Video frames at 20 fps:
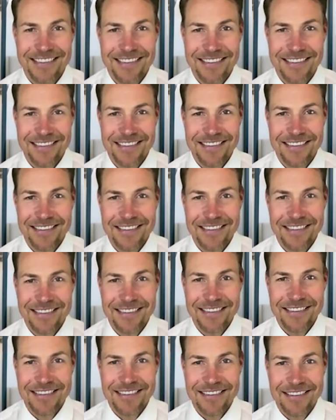
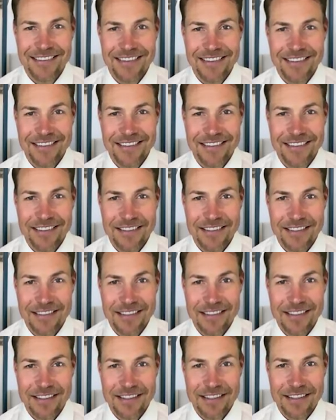
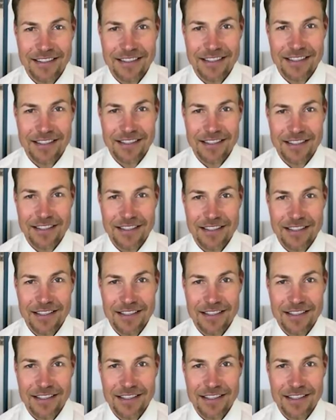
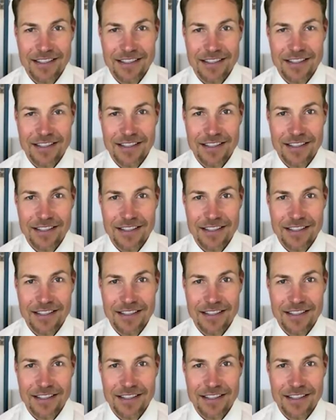[no speech]